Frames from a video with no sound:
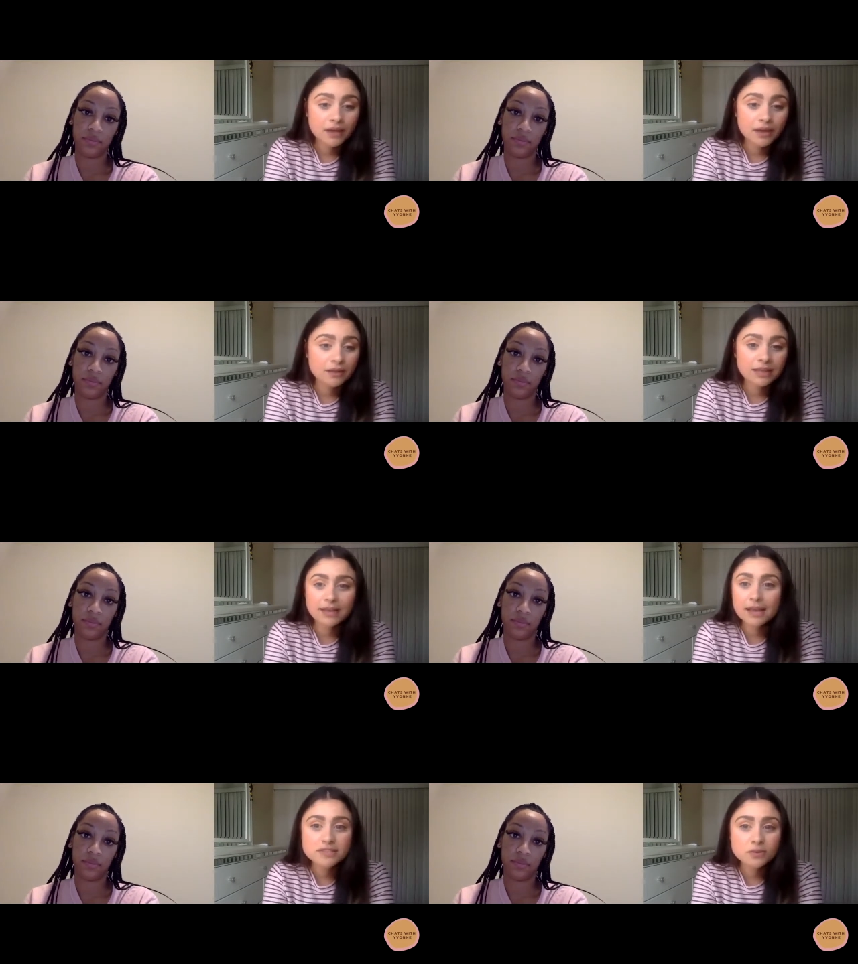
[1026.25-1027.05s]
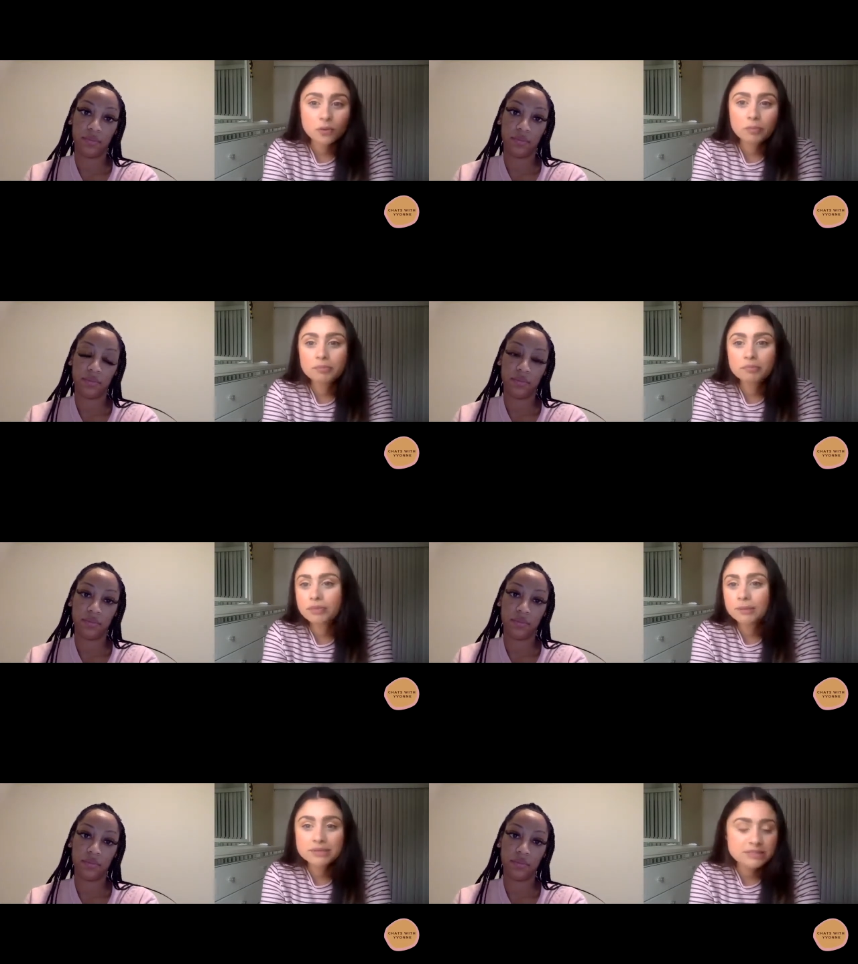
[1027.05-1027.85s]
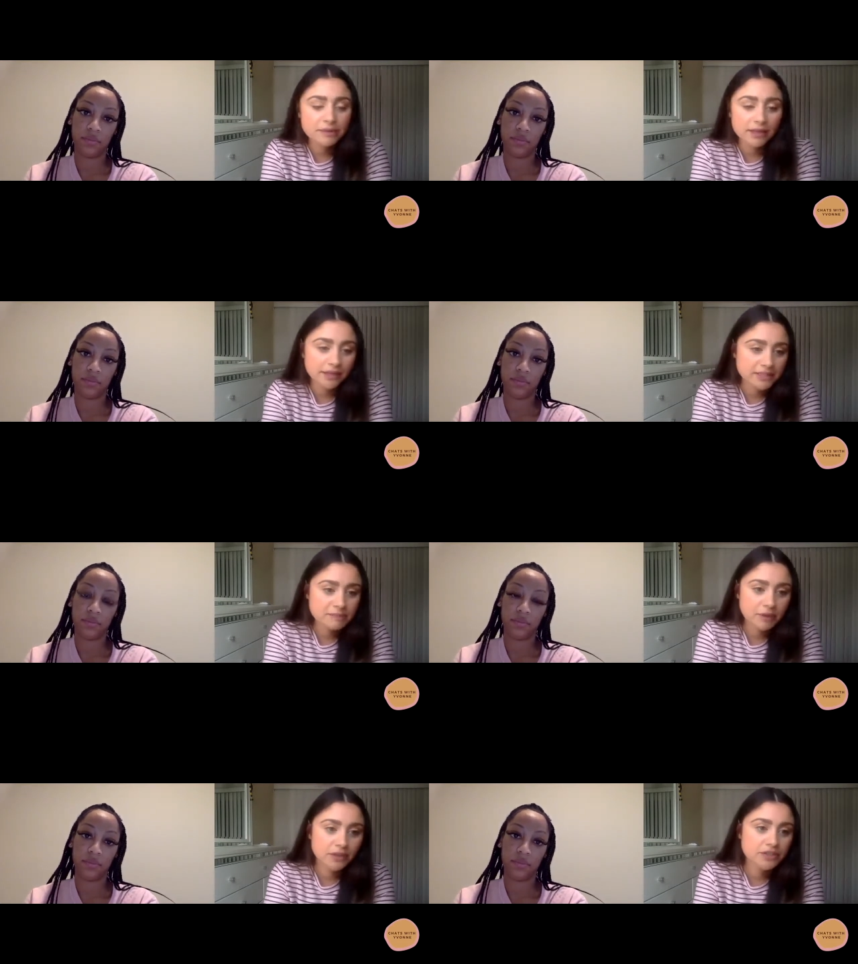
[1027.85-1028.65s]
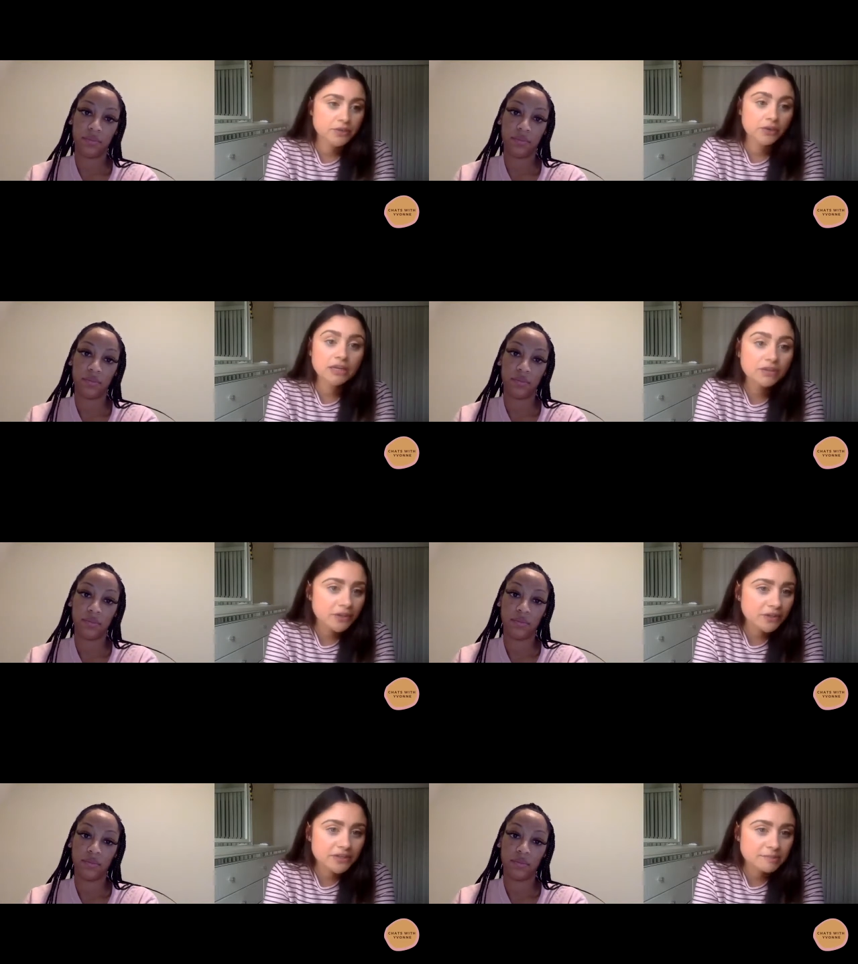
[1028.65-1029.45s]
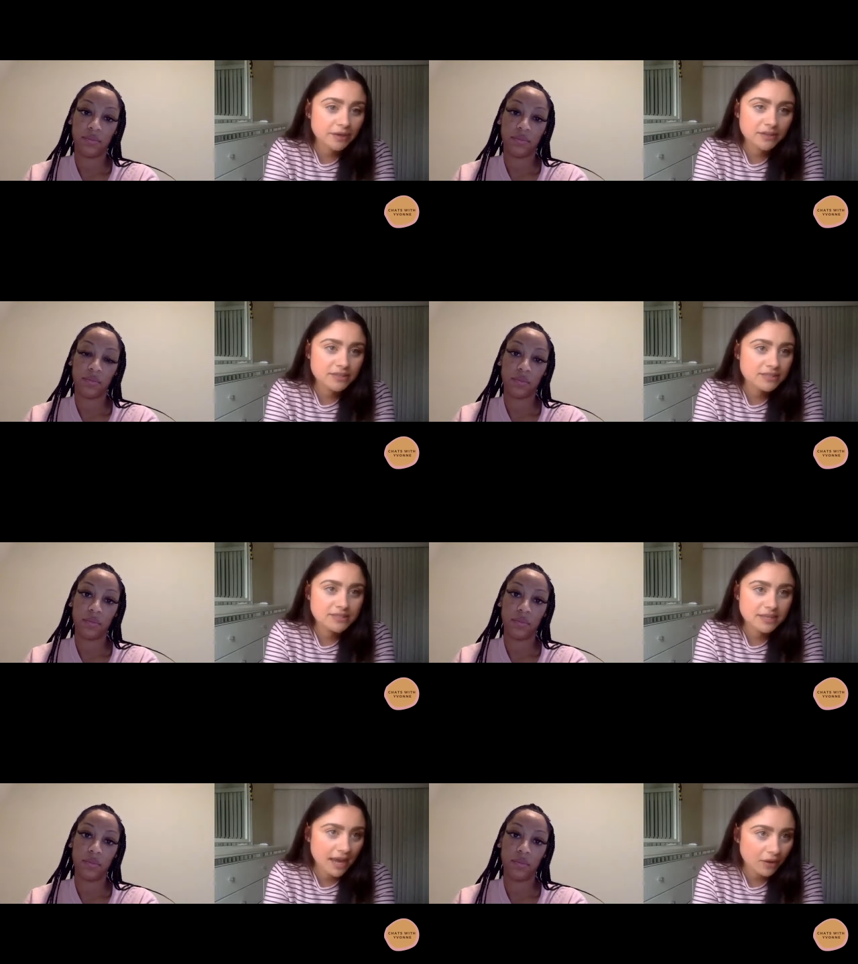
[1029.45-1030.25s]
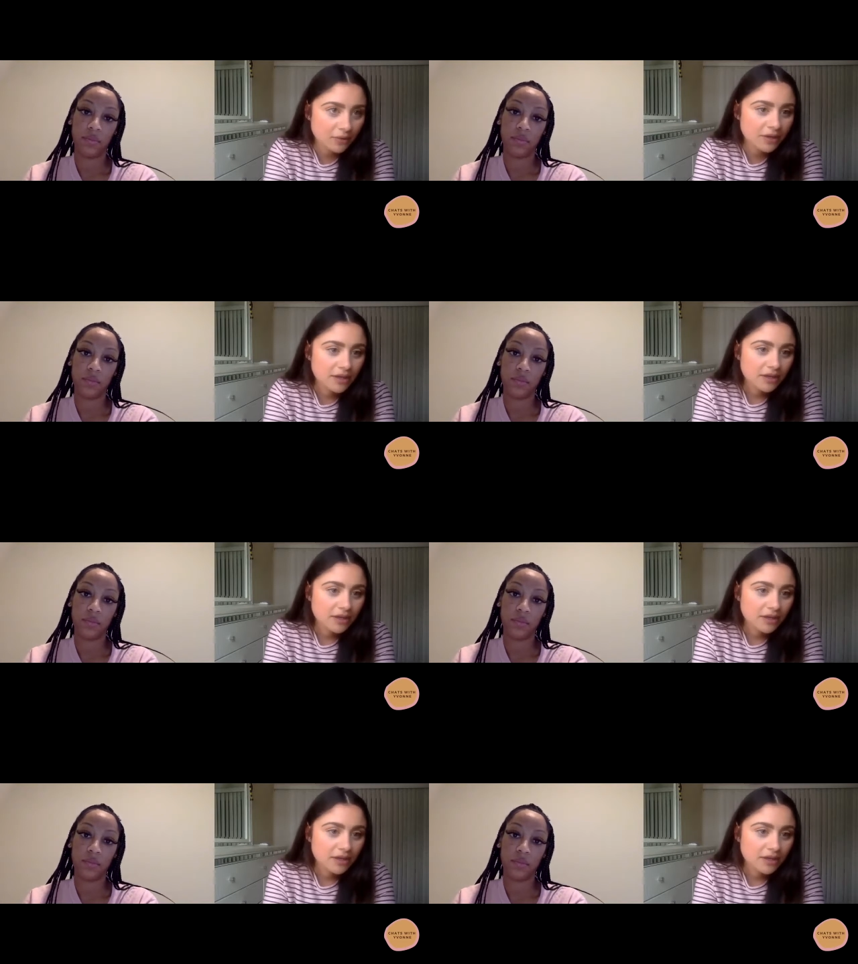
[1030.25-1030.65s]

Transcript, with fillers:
Speaker 1: uh, like high school public speaking experience or even your experiences now